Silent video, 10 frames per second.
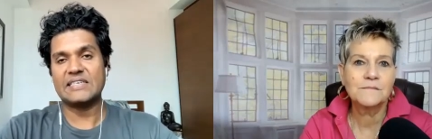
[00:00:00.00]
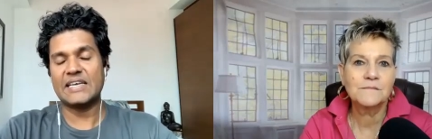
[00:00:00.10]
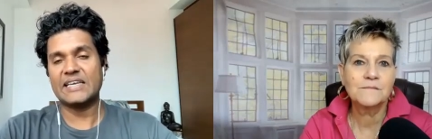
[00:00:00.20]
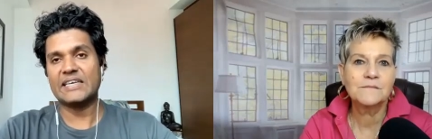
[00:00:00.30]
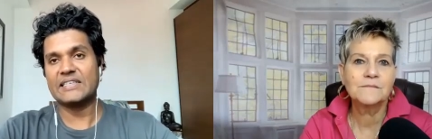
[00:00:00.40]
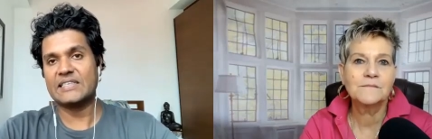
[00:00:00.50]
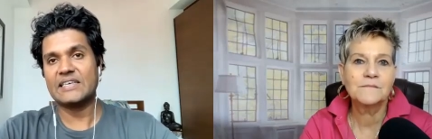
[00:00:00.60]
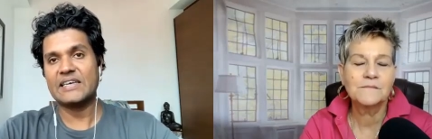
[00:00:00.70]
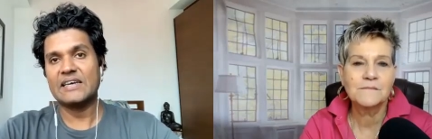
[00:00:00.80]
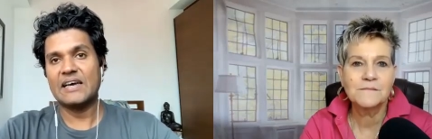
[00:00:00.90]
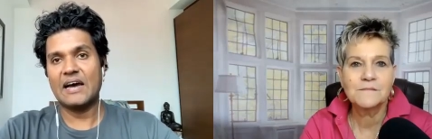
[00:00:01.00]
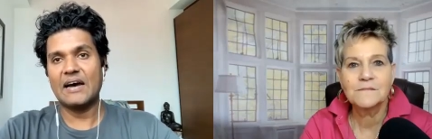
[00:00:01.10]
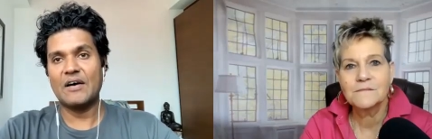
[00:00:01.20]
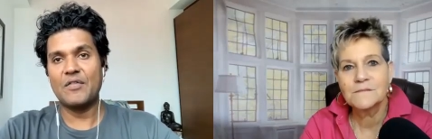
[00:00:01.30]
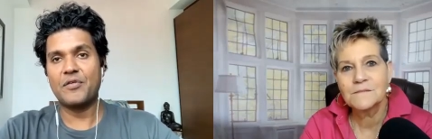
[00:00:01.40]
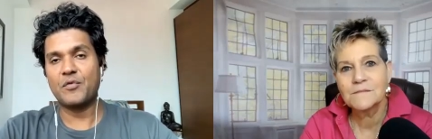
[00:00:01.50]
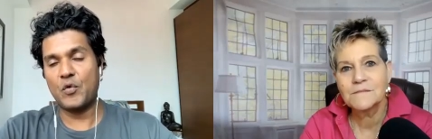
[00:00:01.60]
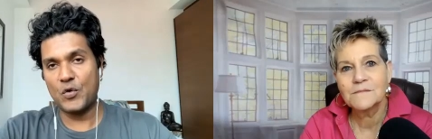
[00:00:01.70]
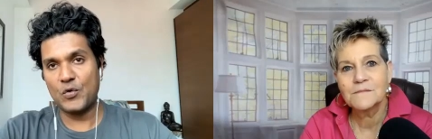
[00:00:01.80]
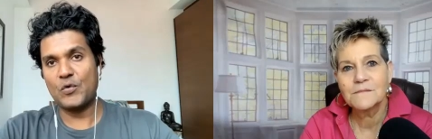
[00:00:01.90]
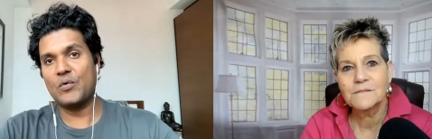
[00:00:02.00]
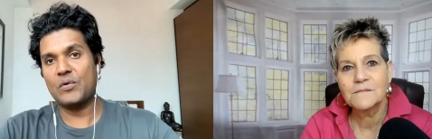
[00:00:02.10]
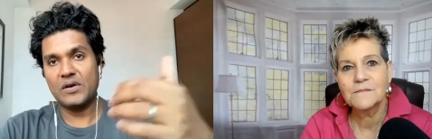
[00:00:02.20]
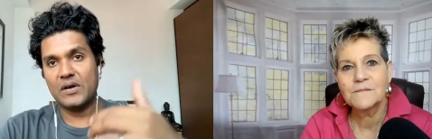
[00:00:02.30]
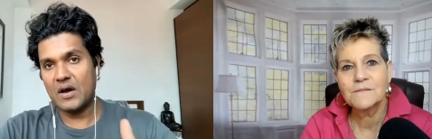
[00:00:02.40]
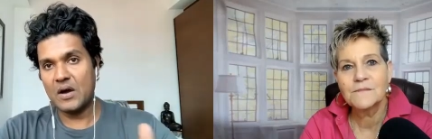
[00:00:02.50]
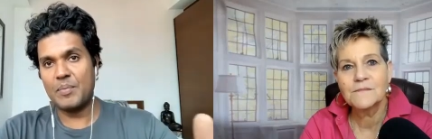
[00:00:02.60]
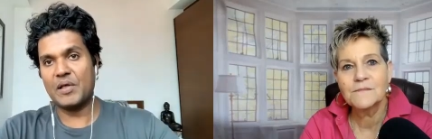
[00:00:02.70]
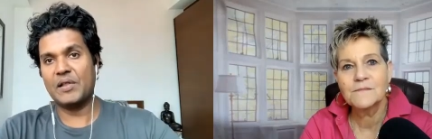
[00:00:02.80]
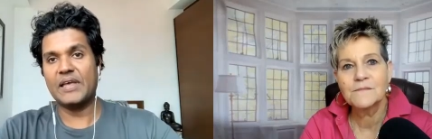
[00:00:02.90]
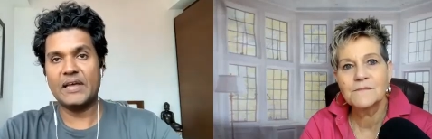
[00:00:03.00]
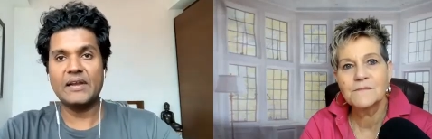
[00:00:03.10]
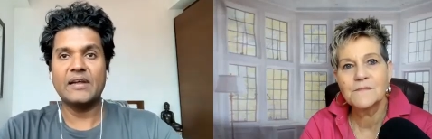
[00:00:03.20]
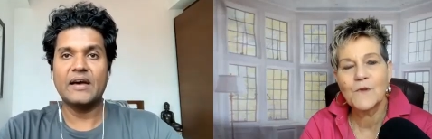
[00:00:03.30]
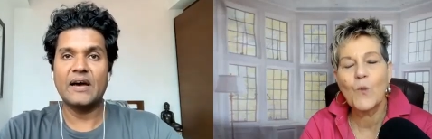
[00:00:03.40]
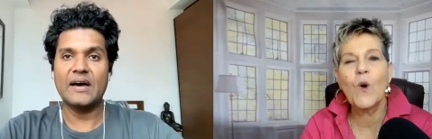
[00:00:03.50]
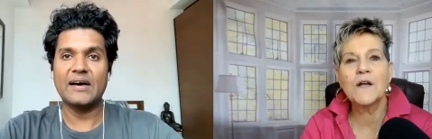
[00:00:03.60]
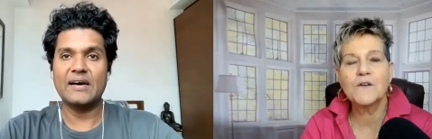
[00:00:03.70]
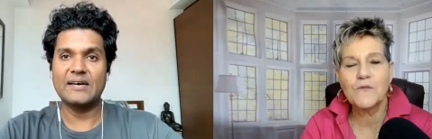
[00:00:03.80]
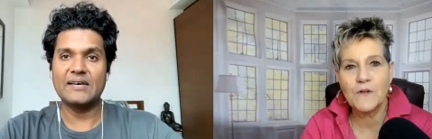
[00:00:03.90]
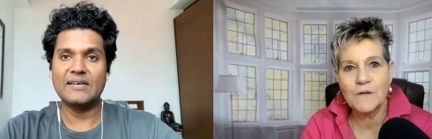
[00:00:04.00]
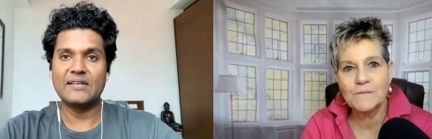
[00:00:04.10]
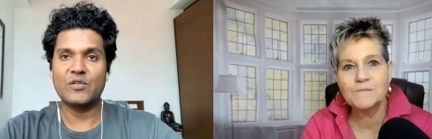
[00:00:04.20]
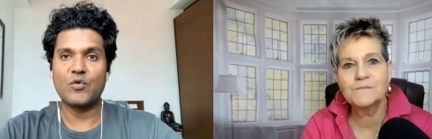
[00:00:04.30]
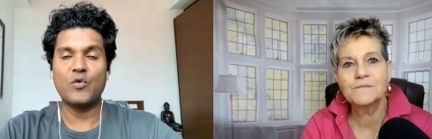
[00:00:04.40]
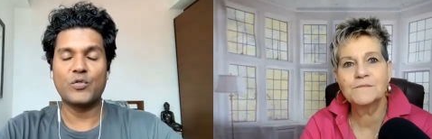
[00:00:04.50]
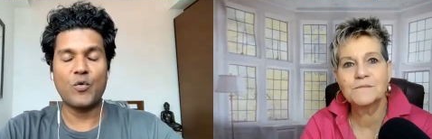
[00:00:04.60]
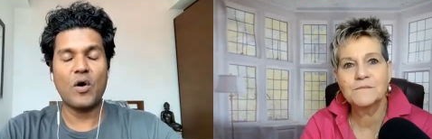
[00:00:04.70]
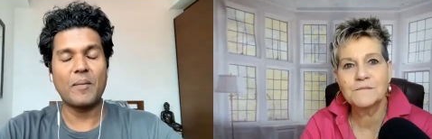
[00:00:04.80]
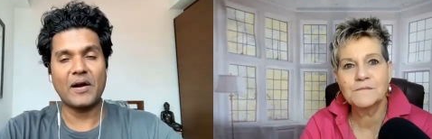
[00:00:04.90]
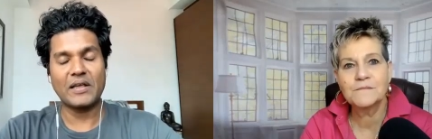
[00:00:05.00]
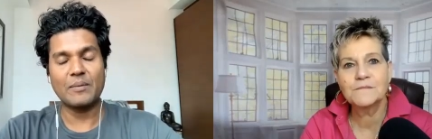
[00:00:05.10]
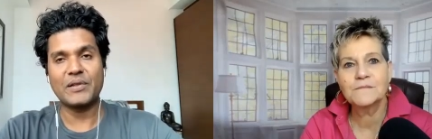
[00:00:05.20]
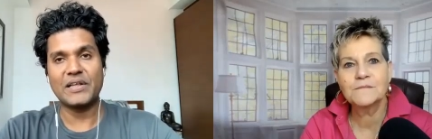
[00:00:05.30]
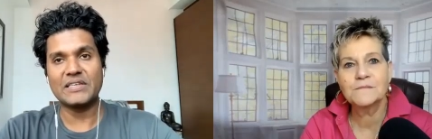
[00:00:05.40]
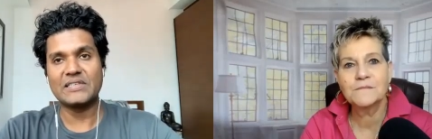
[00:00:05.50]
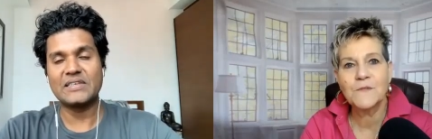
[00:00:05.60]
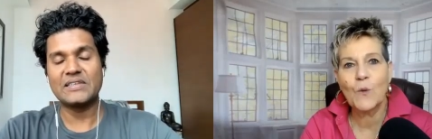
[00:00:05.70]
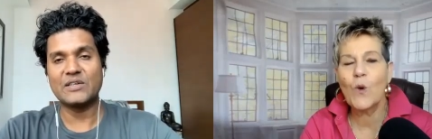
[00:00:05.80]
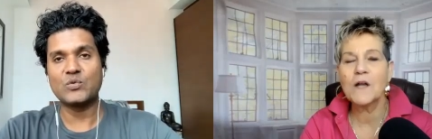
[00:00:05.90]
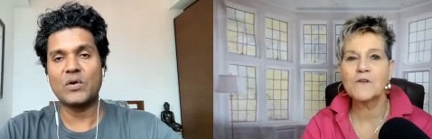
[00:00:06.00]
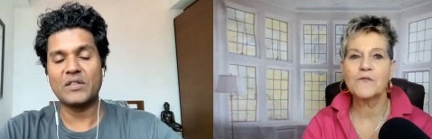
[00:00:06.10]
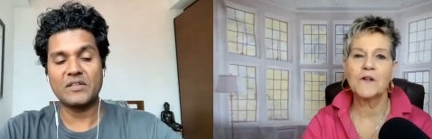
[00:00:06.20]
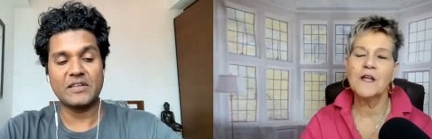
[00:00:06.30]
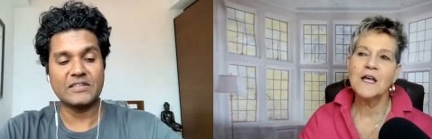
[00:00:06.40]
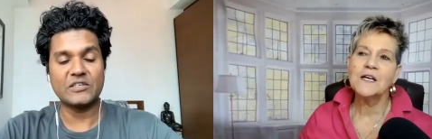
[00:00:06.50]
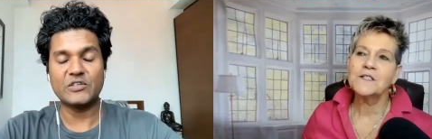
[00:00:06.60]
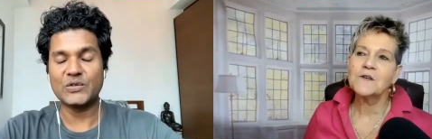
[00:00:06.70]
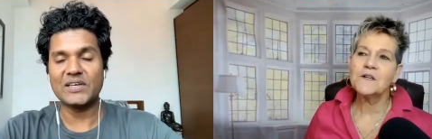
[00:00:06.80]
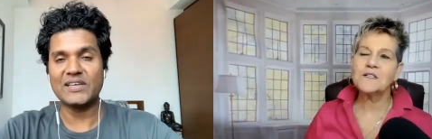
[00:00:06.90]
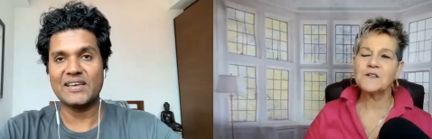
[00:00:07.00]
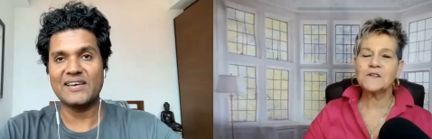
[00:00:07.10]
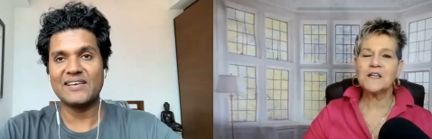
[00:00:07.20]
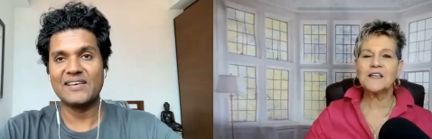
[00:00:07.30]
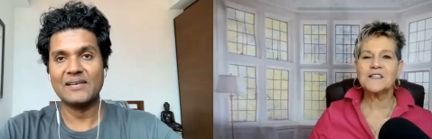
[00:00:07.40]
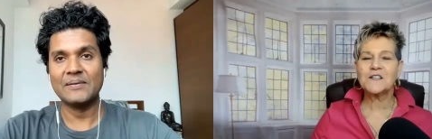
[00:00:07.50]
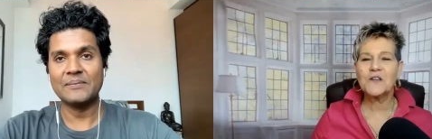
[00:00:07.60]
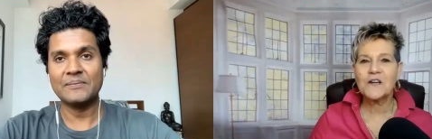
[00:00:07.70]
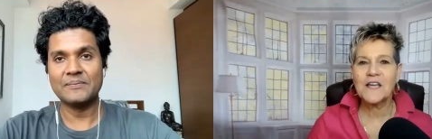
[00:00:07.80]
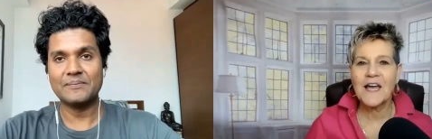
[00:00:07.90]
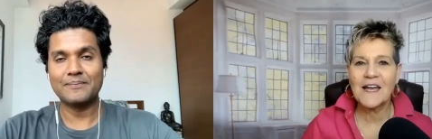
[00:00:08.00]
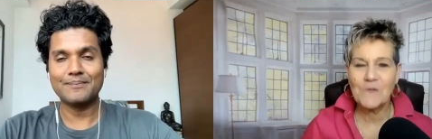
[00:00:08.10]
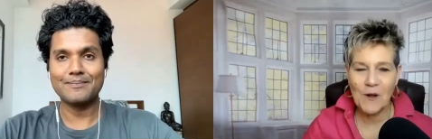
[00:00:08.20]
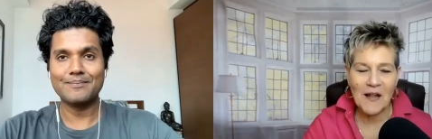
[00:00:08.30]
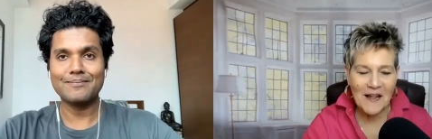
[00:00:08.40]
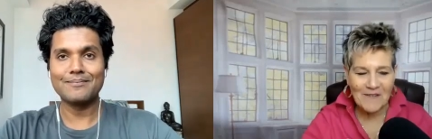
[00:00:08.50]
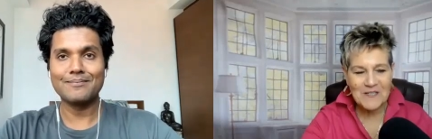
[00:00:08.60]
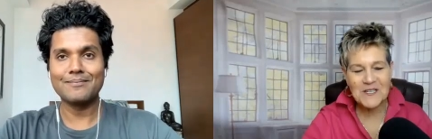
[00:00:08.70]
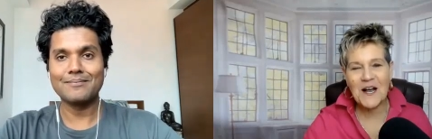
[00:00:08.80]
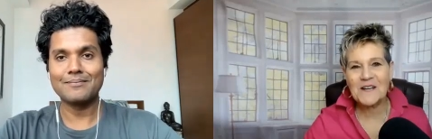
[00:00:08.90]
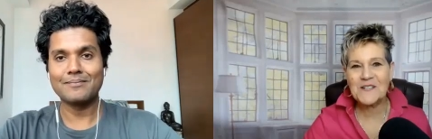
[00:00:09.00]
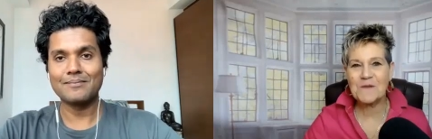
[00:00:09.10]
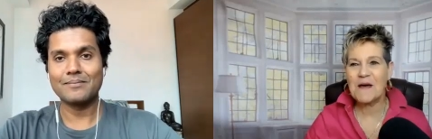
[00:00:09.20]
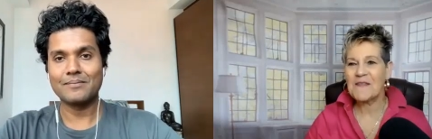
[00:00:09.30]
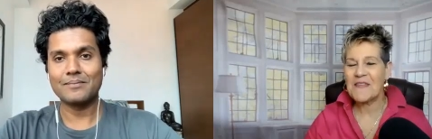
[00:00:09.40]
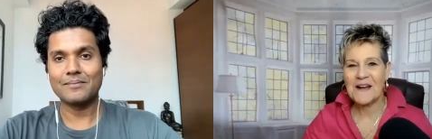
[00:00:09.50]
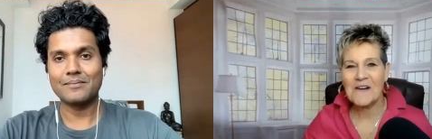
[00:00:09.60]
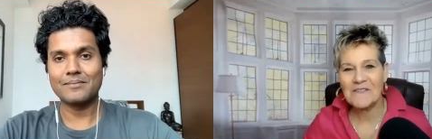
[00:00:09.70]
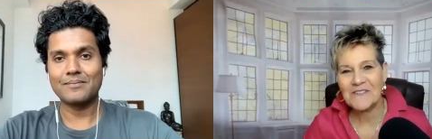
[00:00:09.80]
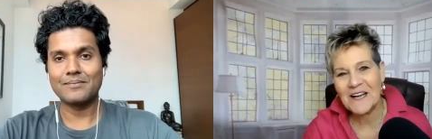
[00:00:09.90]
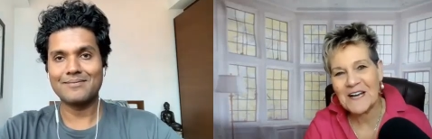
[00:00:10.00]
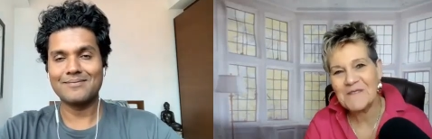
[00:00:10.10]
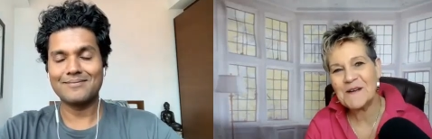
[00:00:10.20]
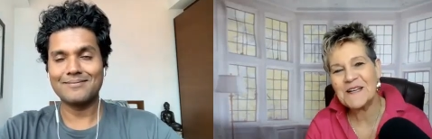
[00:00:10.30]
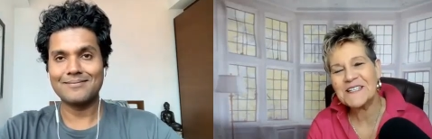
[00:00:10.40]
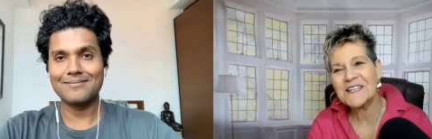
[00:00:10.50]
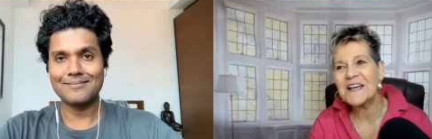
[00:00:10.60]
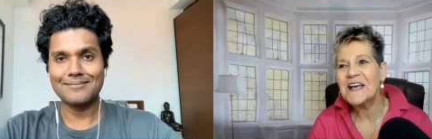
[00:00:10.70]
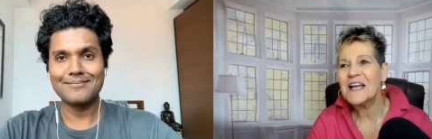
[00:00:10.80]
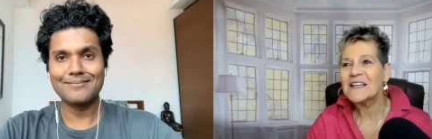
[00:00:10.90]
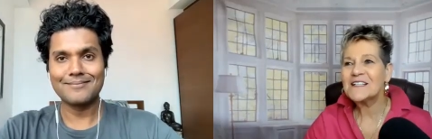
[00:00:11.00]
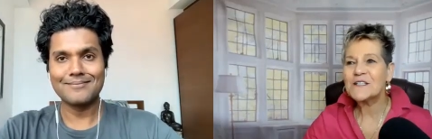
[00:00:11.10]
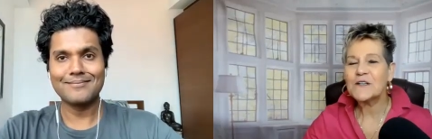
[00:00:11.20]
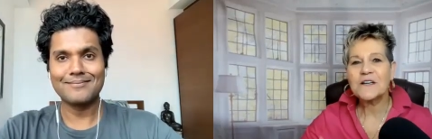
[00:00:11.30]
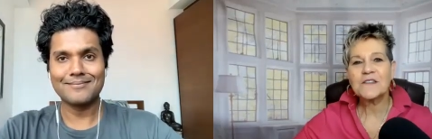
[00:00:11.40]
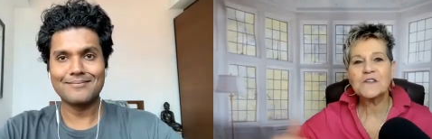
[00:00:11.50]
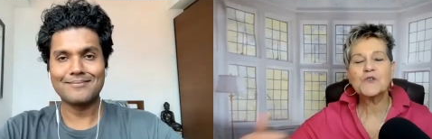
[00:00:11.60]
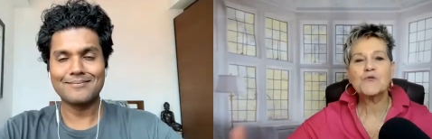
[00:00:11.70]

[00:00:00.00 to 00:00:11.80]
Speaker 1: tickets uh, through a billion. Uh, Wonderful. Through through our marketplace that's
Speaker 2: wonderful. So, so let's look at. Well, I'll have to talk to you about that offline, but uh, let's look at the